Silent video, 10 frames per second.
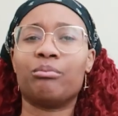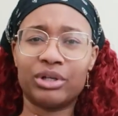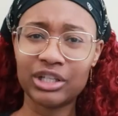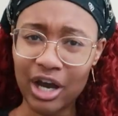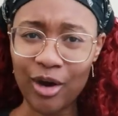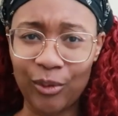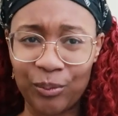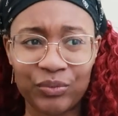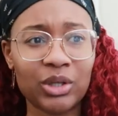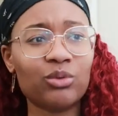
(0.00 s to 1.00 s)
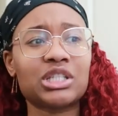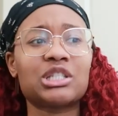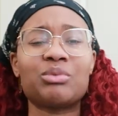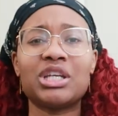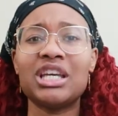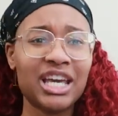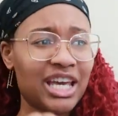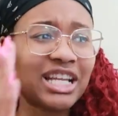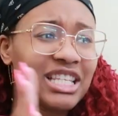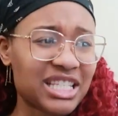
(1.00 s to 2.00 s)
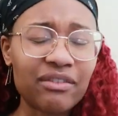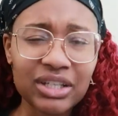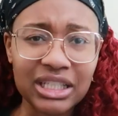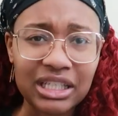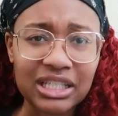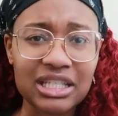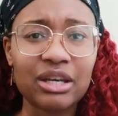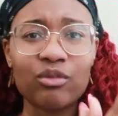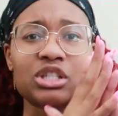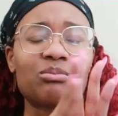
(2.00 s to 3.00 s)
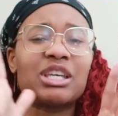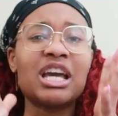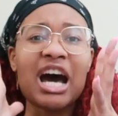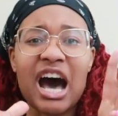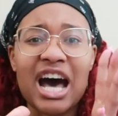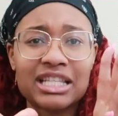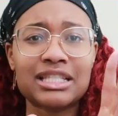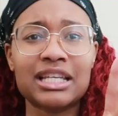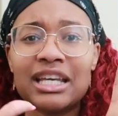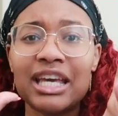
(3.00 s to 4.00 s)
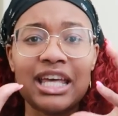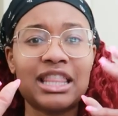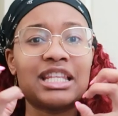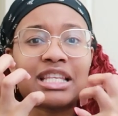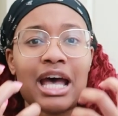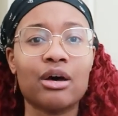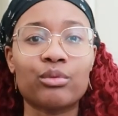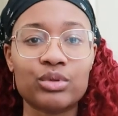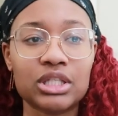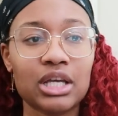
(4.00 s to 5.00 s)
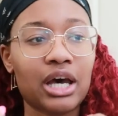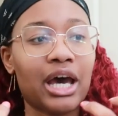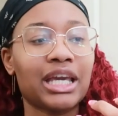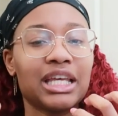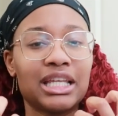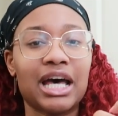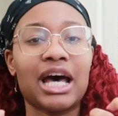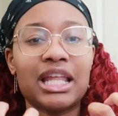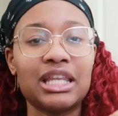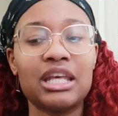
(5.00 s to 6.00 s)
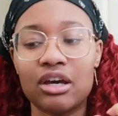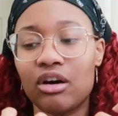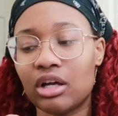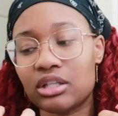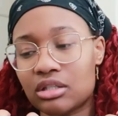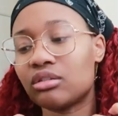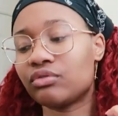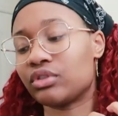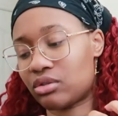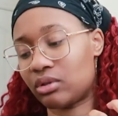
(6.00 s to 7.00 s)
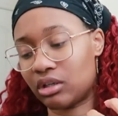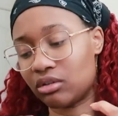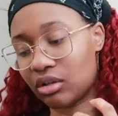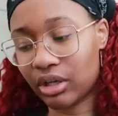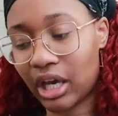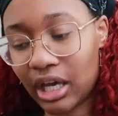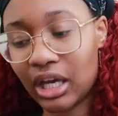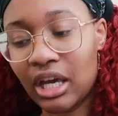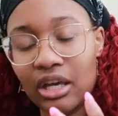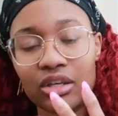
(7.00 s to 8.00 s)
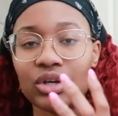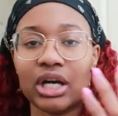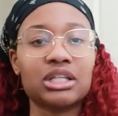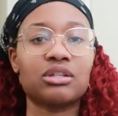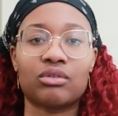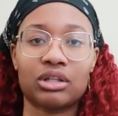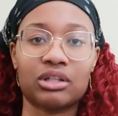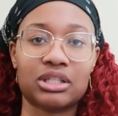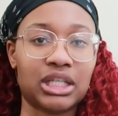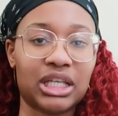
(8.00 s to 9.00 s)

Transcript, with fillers: But no, it wants to be in the 70s. It wants to be hot in this house. I cannot knit on this Louvre sweater, okay? You guys know what it looks